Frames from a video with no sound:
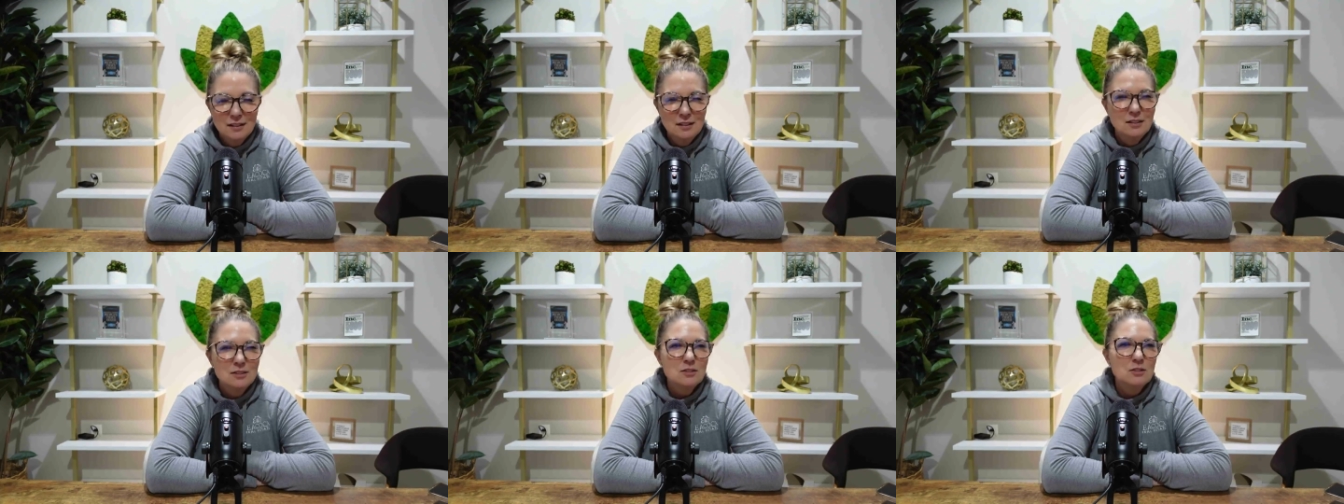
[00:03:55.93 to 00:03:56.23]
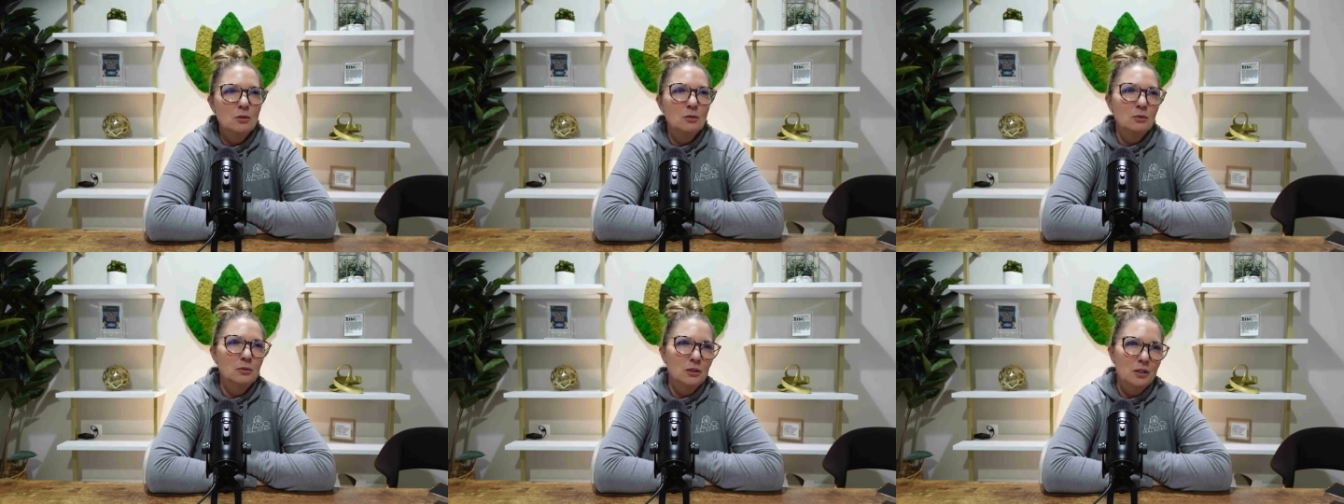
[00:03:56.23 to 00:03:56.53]

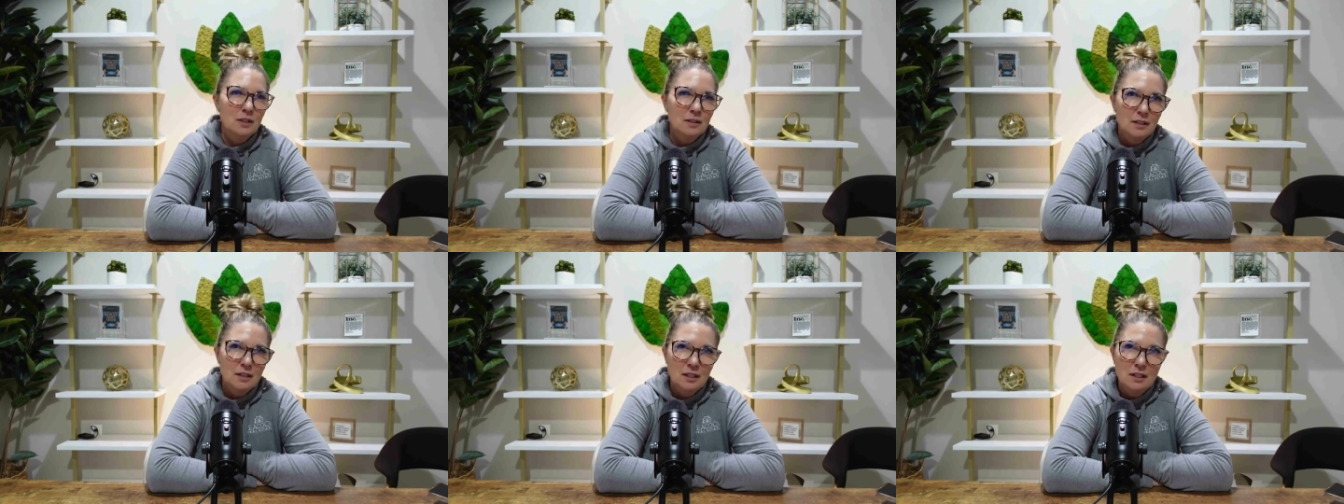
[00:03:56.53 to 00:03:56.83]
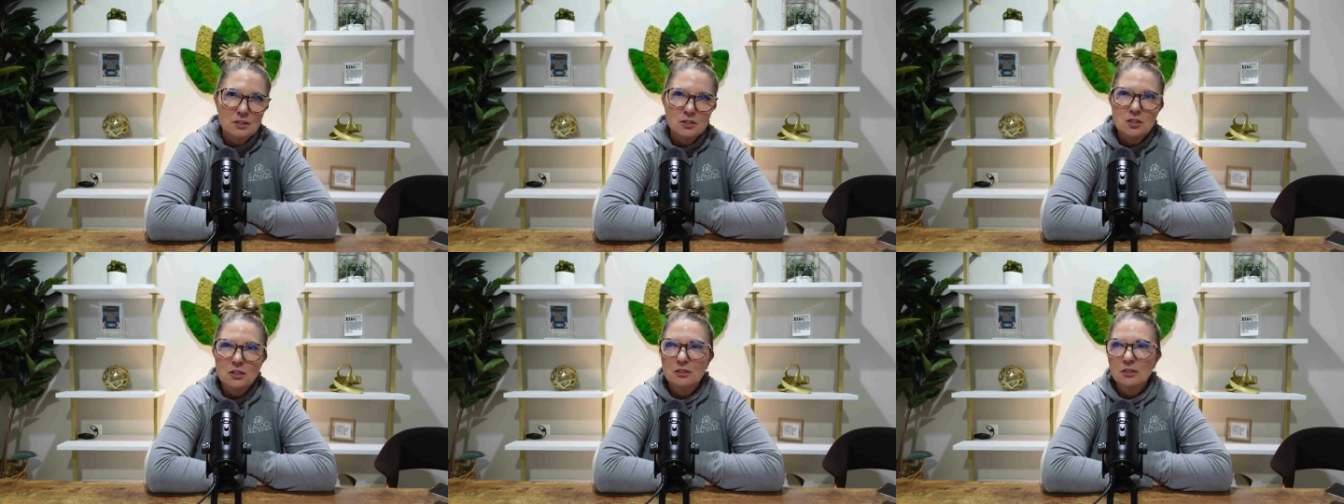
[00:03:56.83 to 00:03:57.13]
So look at the
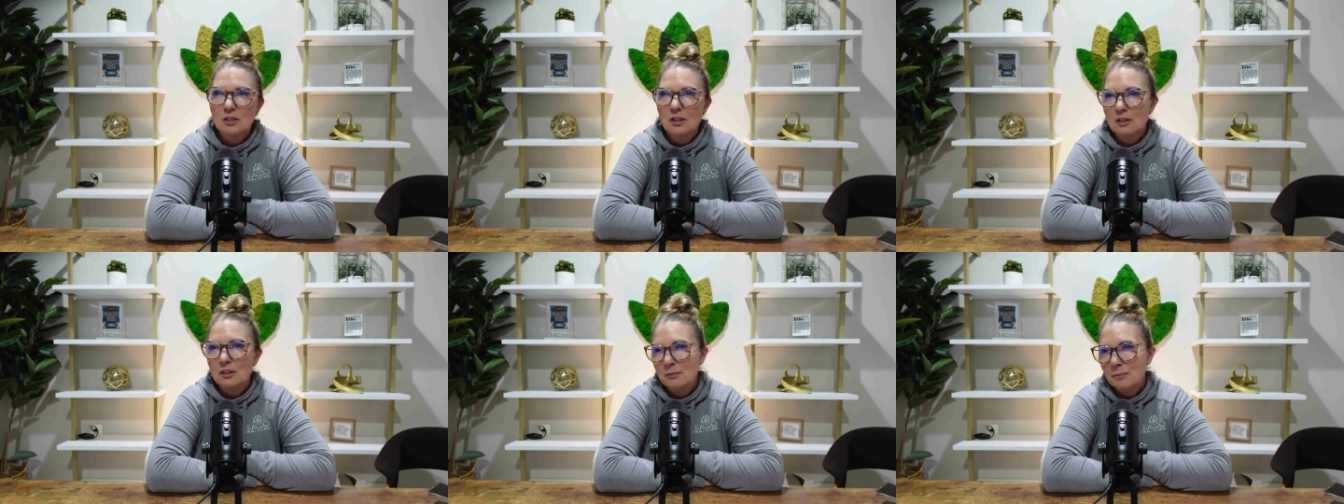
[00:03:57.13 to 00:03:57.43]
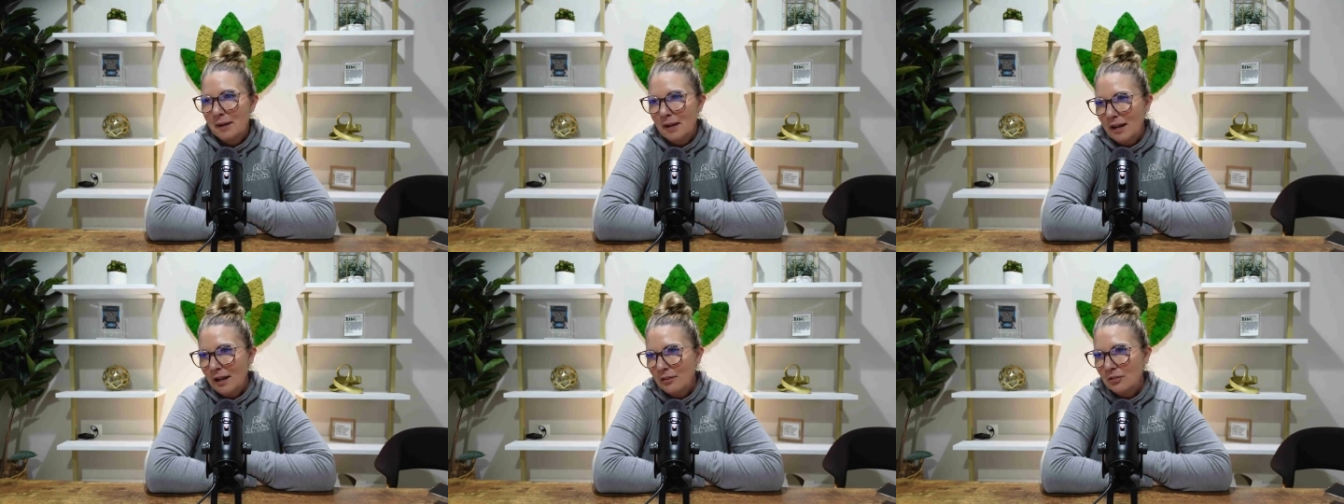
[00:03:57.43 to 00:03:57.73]
kitchen, look at the
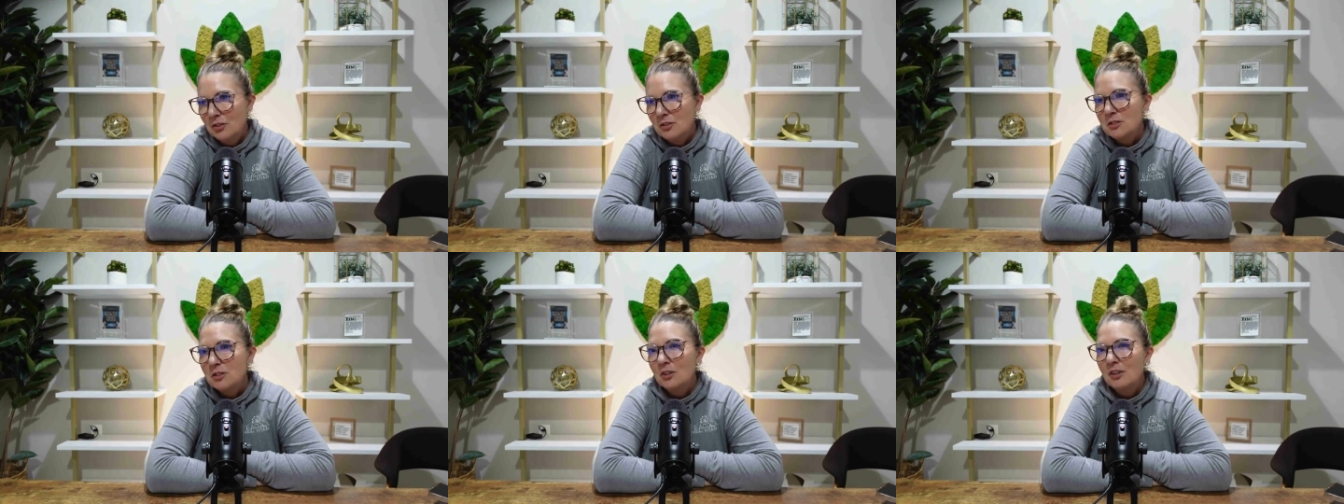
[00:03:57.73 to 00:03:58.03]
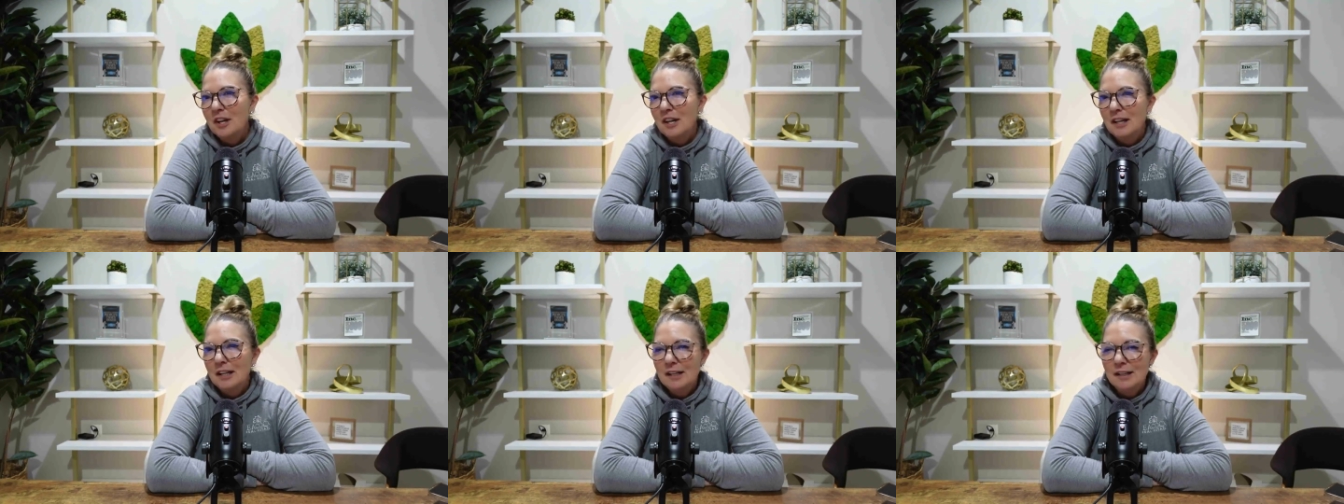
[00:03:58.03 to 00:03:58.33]
bath. Is there
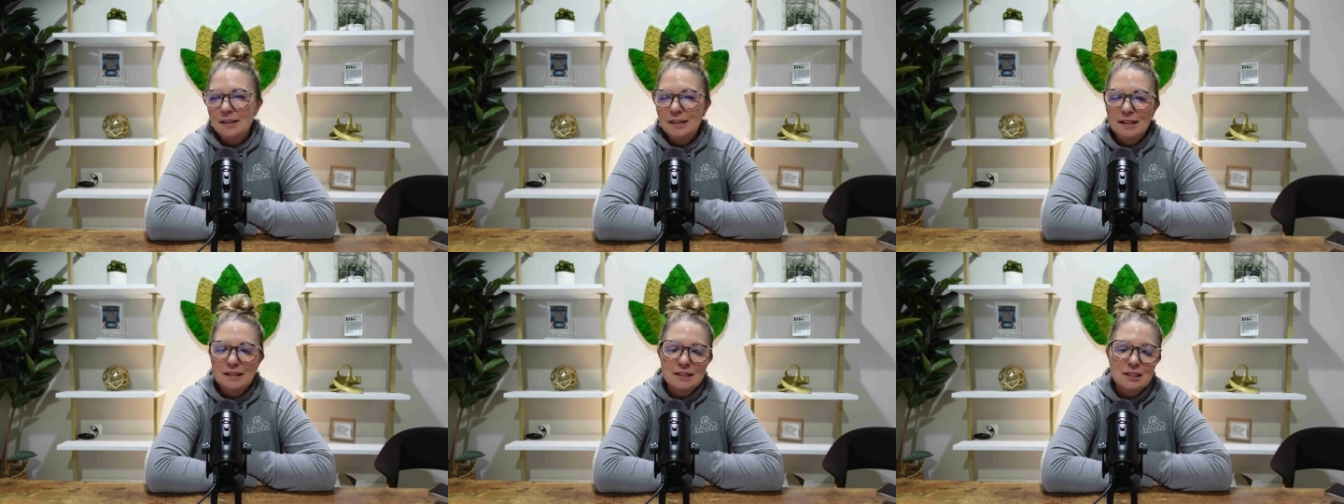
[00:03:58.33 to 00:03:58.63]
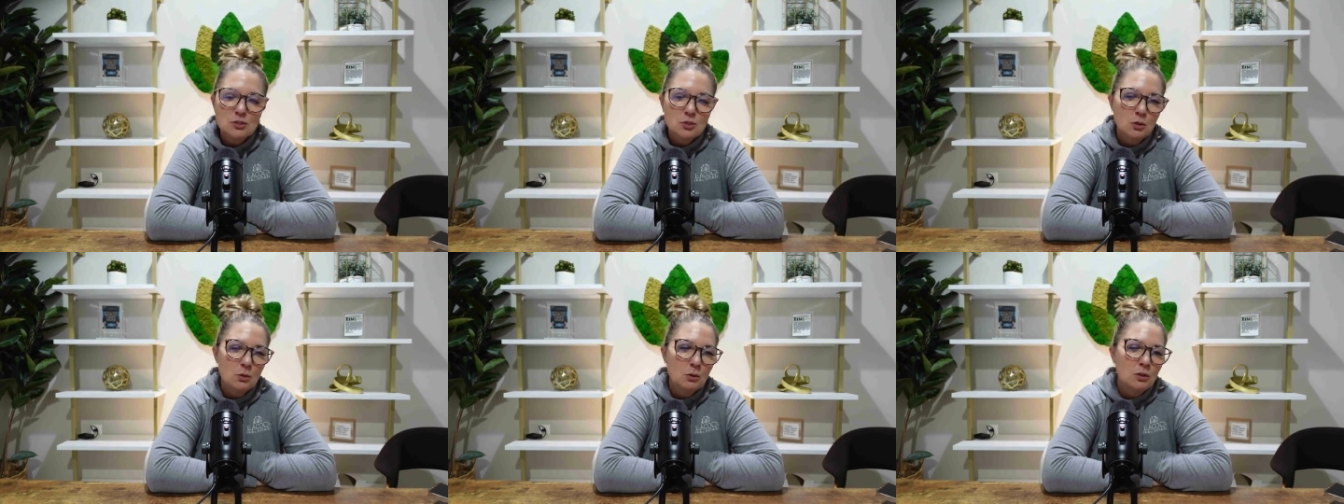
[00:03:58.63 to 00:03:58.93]
anything
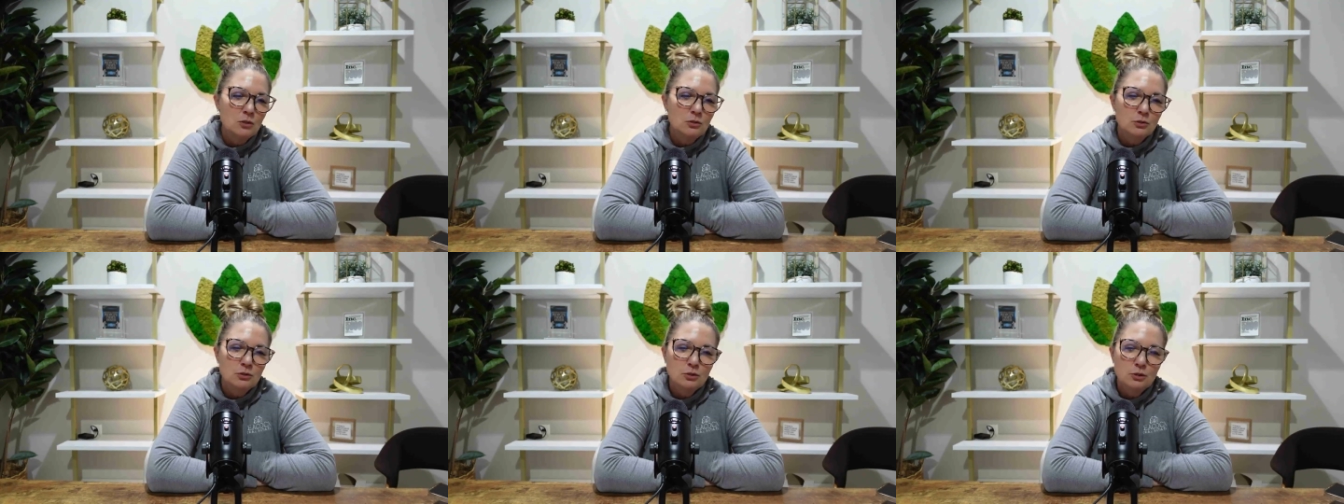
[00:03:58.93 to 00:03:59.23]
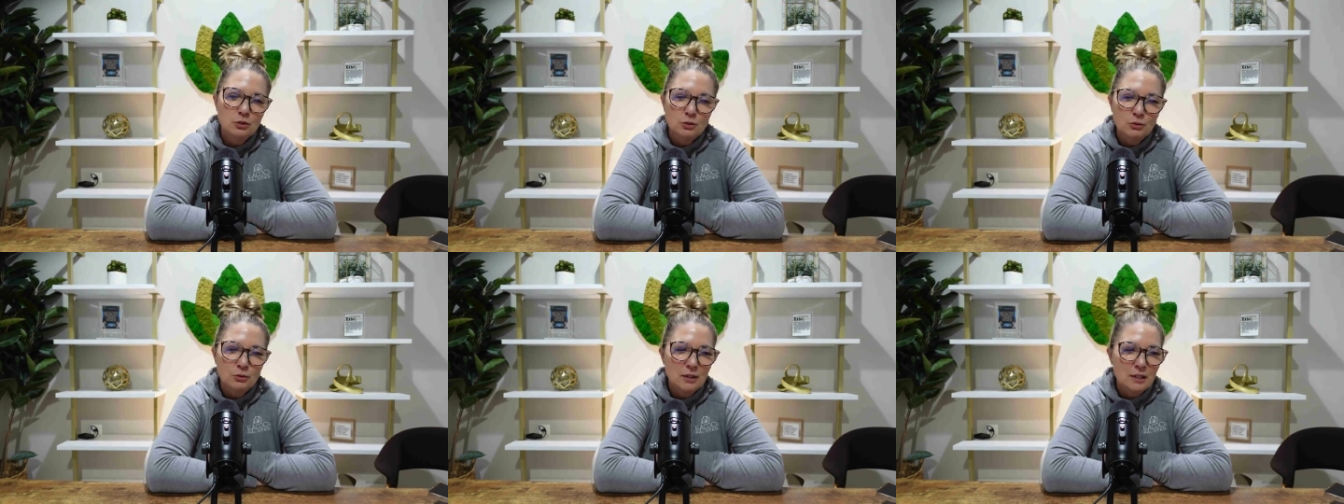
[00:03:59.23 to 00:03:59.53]
that you can
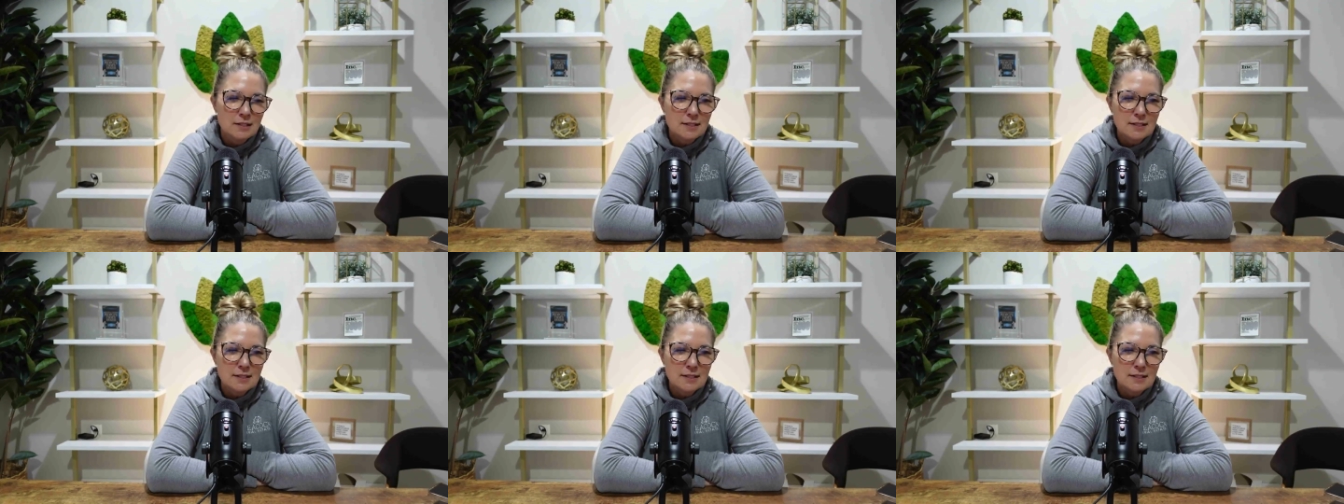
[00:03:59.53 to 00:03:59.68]
do that's